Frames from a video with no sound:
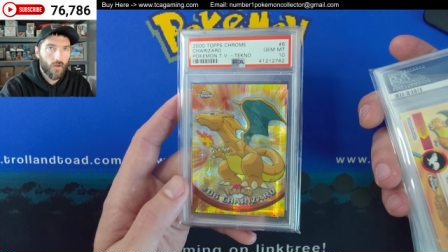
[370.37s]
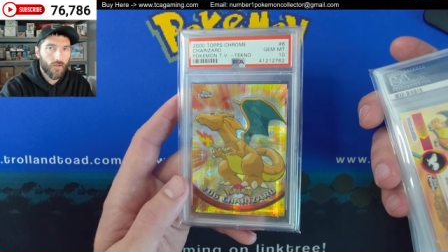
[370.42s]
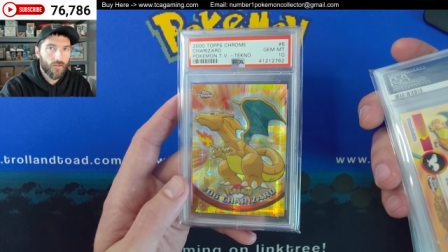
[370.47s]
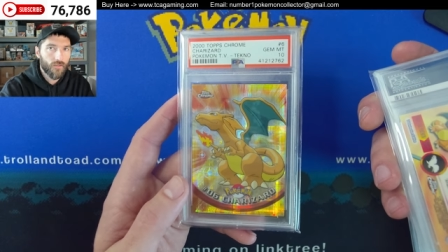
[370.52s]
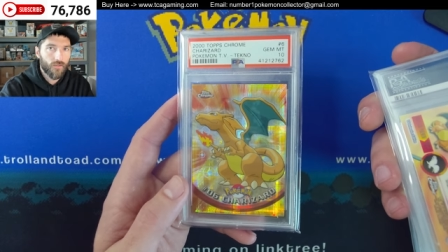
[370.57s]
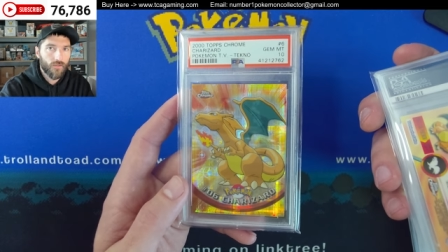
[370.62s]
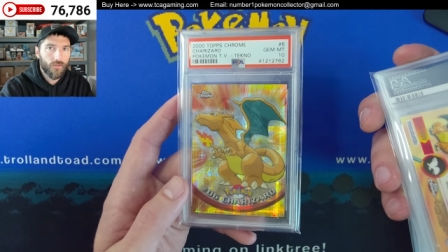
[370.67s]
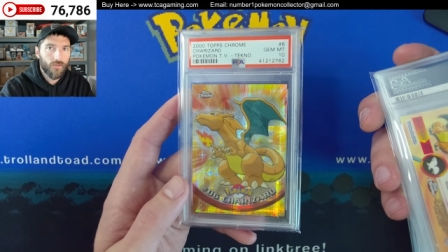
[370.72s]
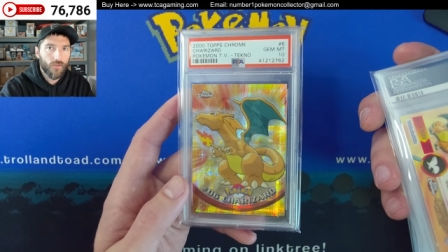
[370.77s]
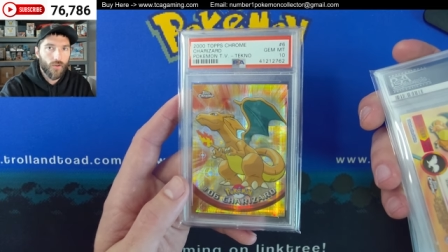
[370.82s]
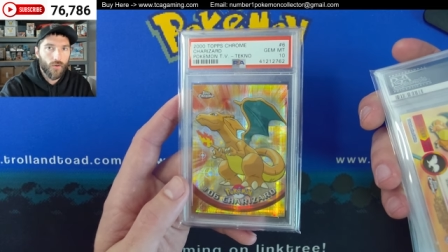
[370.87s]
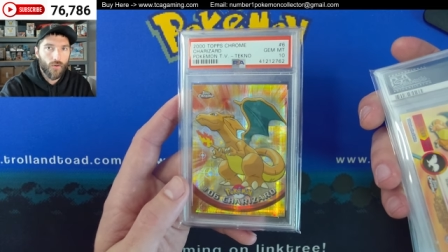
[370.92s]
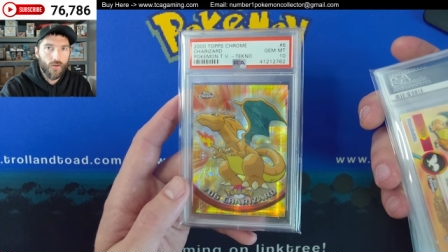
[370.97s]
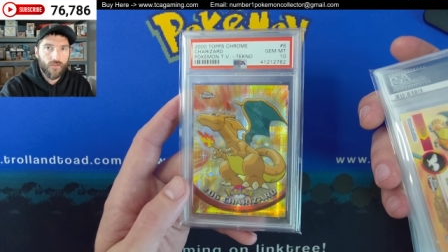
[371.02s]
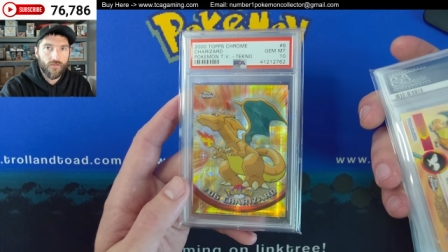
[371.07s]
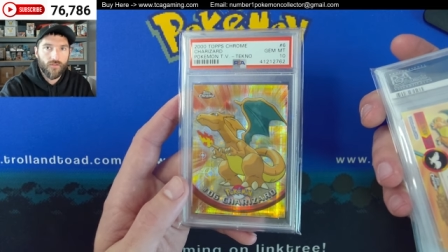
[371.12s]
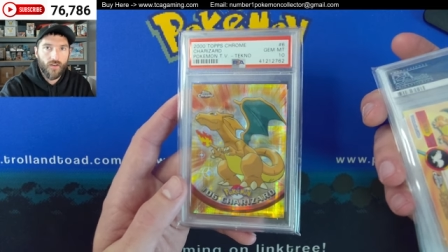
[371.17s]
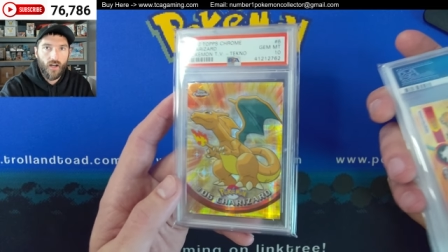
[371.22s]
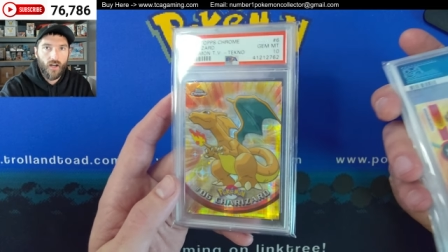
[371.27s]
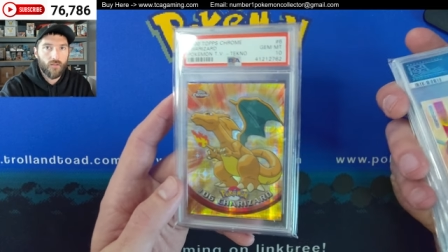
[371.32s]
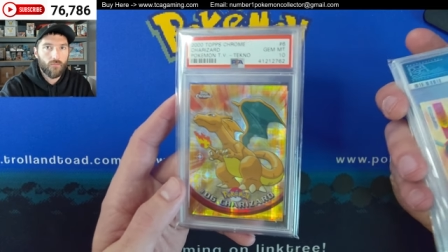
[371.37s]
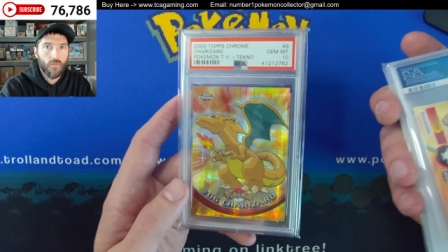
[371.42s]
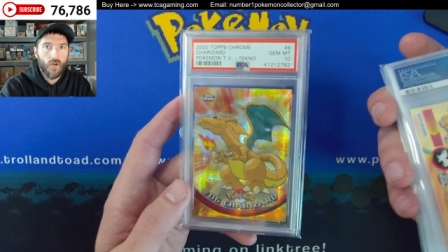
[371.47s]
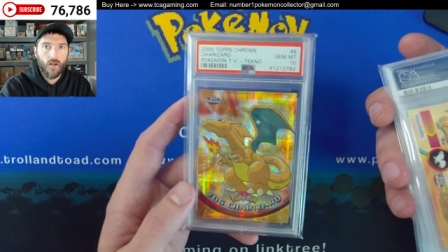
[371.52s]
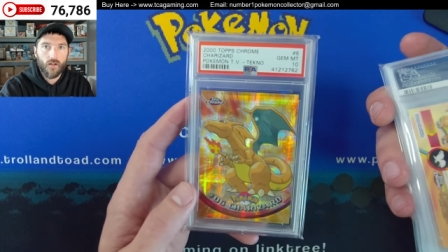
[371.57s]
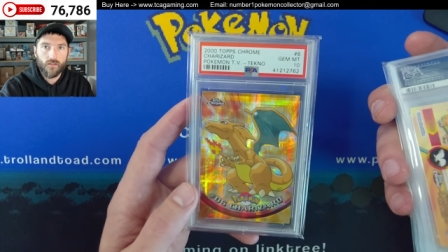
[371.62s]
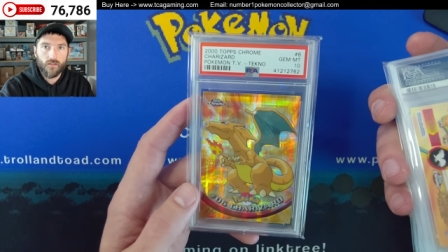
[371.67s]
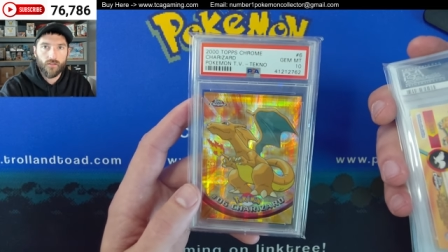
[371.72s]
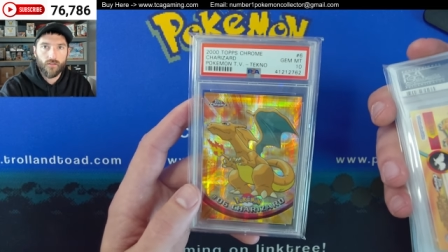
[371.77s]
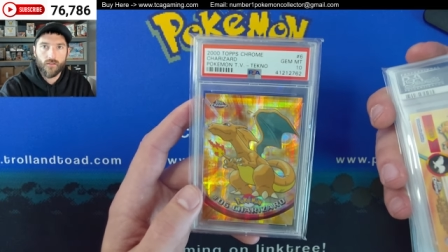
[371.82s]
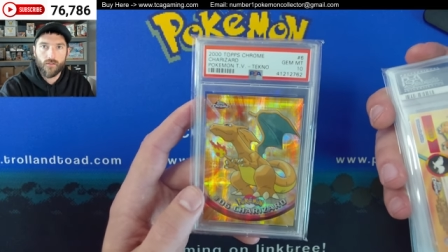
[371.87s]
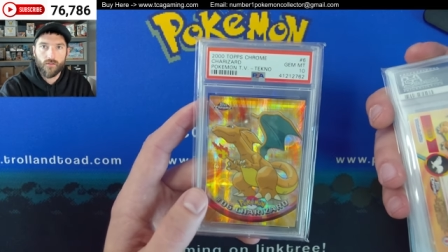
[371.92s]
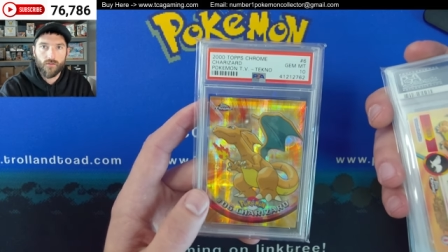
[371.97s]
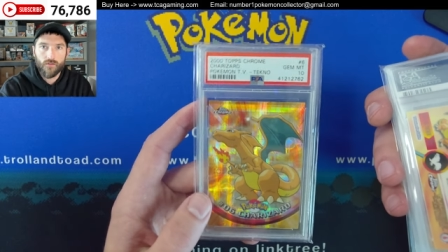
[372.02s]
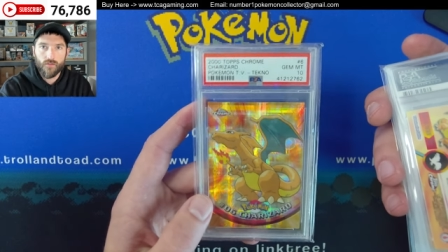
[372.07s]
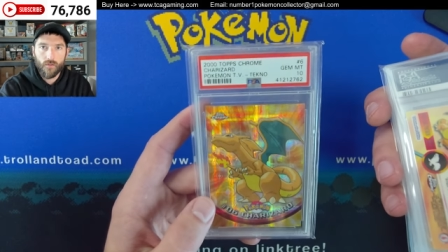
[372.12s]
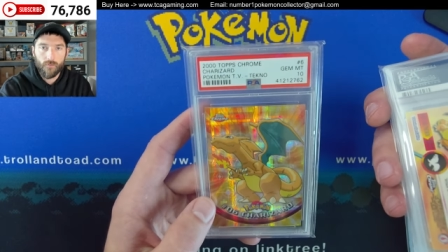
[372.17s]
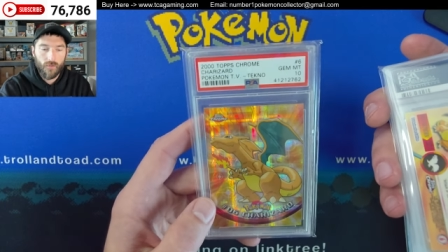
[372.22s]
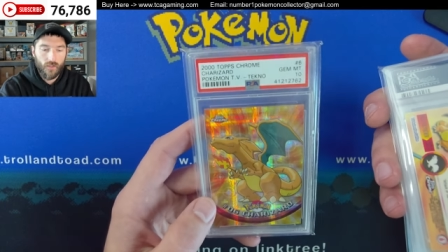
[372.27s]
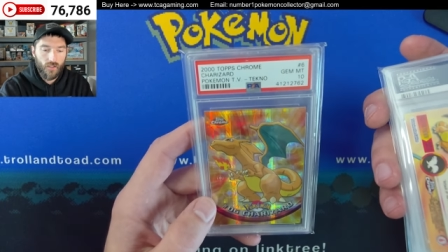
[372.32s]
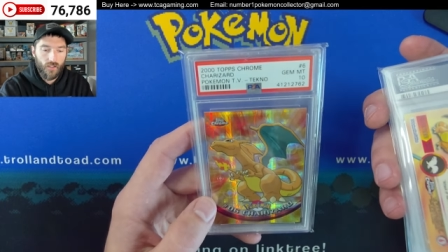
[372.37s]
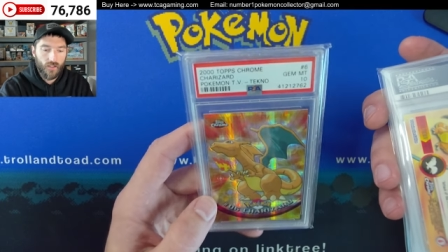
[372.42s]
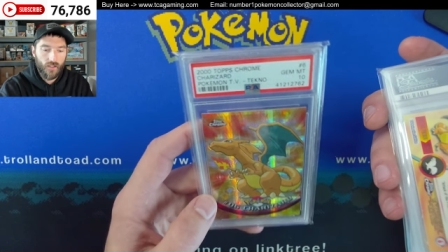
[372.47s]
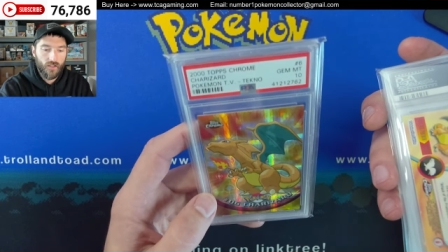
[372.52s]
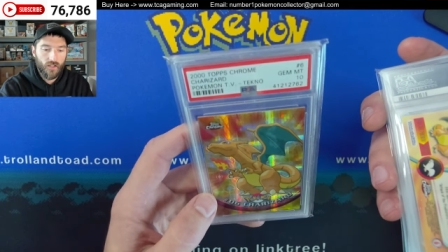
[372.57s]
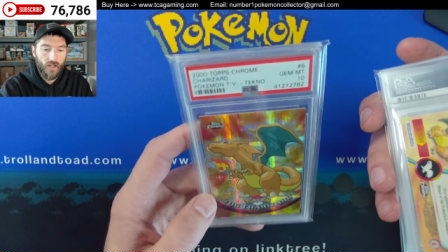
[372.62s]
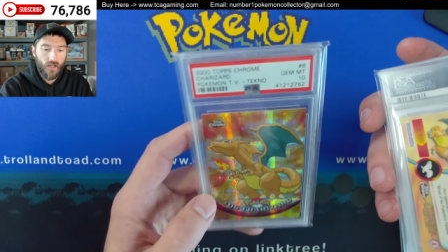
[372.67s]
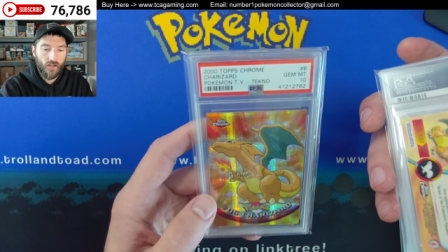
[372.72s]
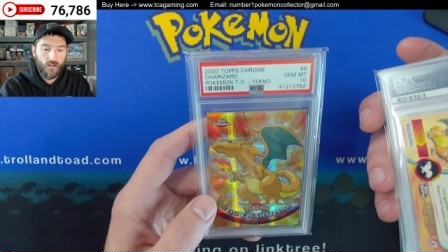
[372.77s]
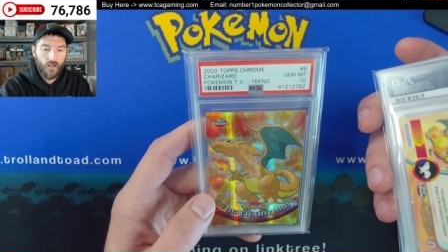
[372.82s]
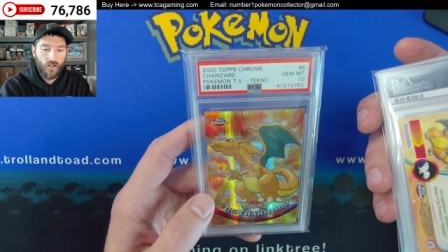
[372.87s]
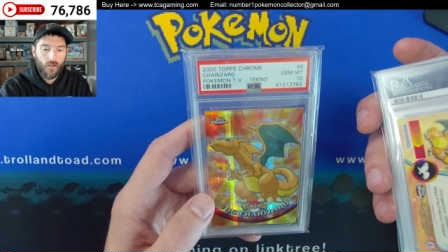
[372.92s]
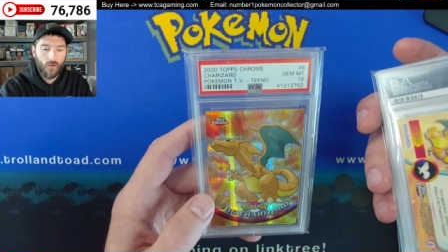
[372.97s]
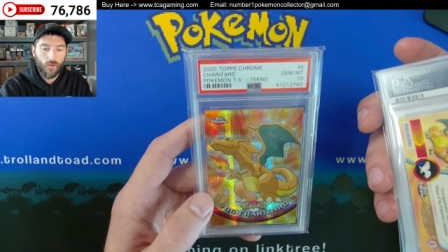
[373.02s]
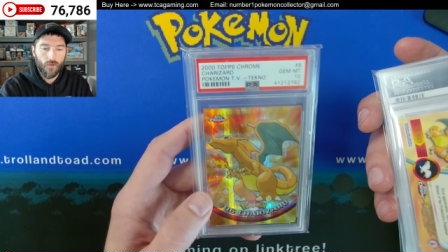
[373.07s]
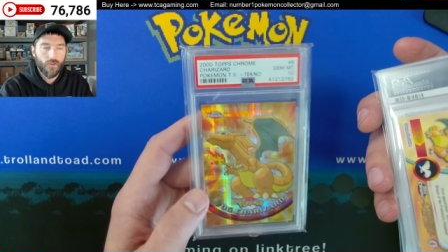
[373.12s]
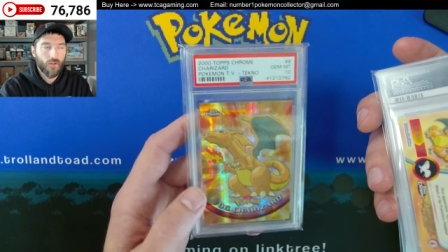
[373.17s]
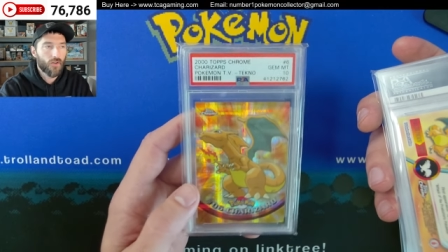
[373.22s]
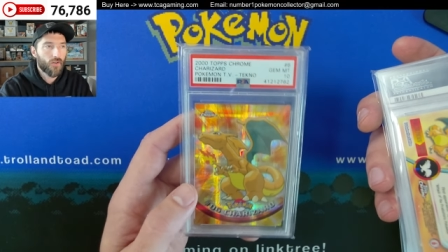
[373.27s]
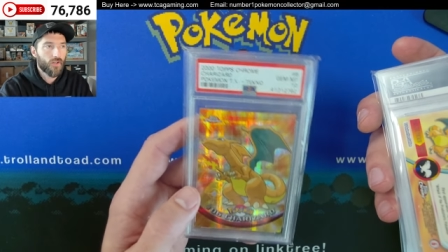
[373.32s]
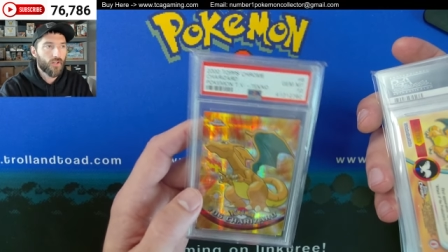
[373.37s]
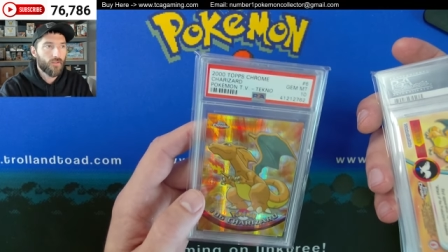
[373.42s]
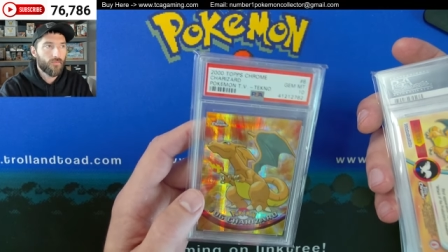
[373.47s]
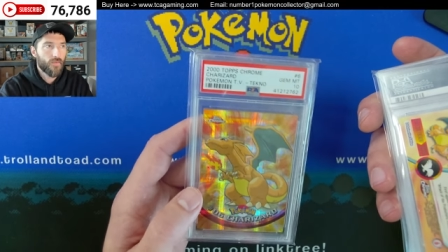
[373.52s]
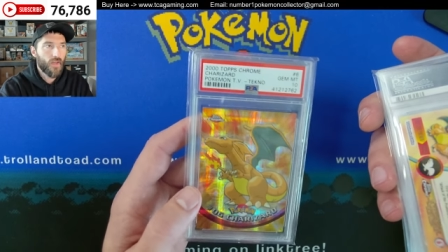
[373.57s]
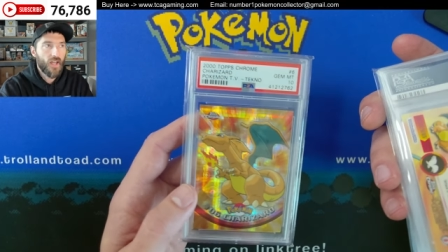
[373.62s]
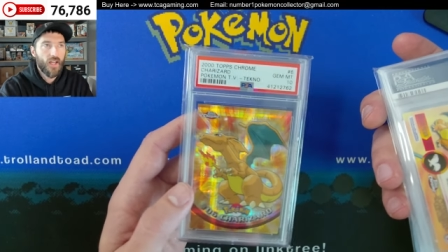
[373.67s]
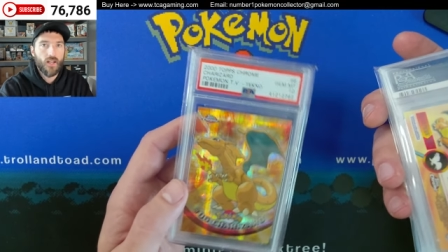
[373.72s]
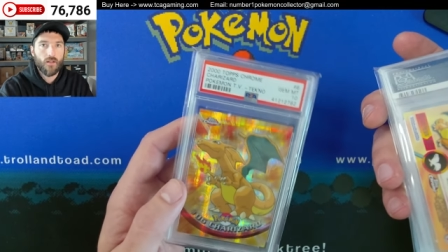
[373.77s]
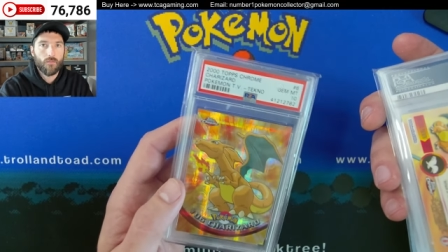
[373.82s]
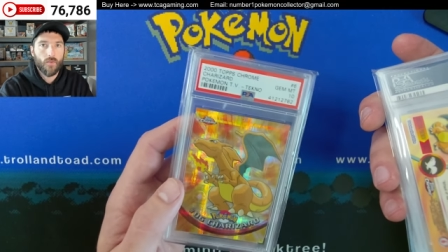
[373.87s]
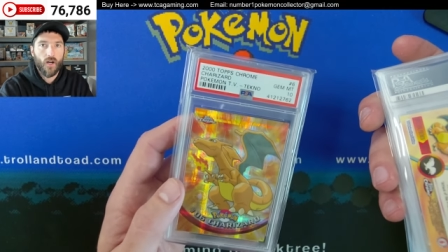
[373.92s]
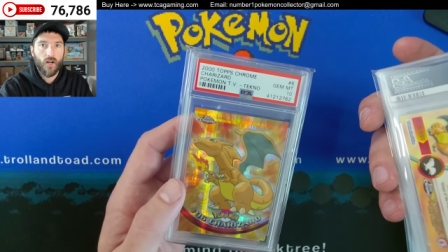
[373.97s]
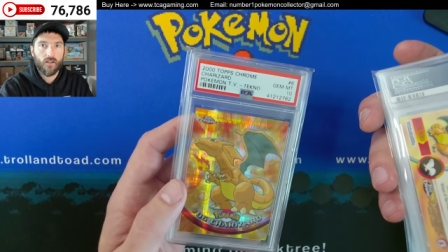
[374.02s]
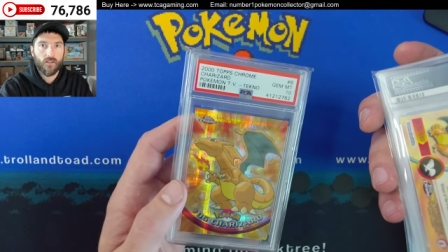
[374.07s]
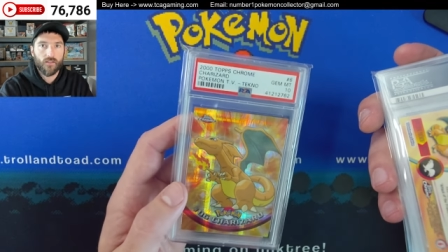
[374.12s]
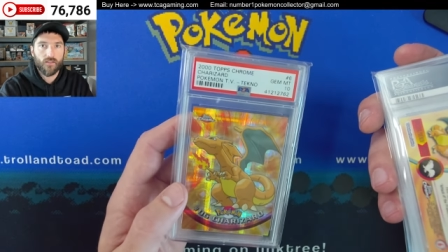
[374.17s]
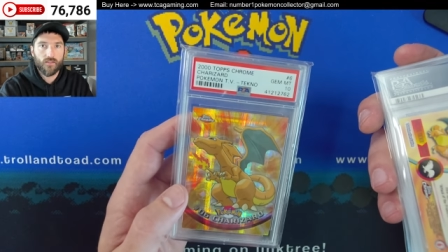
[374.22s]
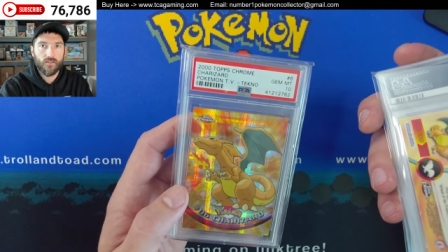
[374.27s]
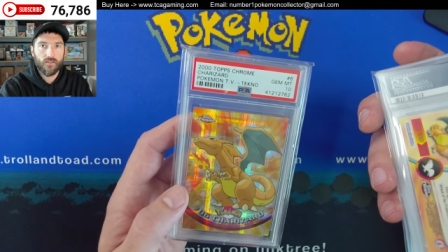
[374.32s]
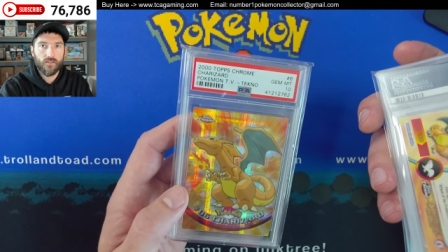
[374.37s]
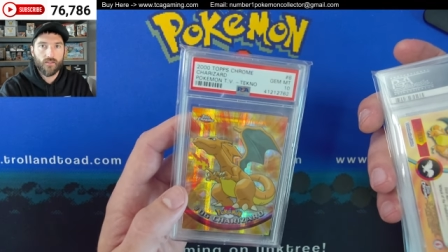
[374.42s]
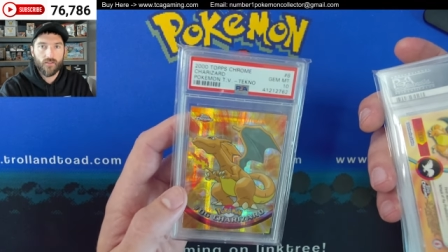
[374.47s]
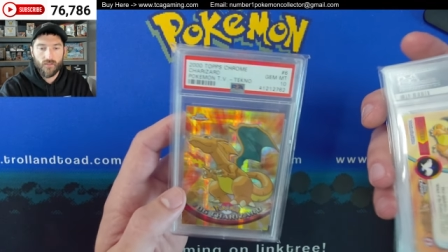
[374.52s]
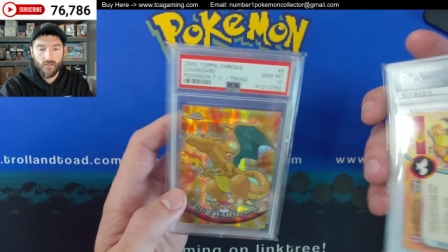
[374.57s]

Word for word: in 35 boxes or something like that, or 38 boxes.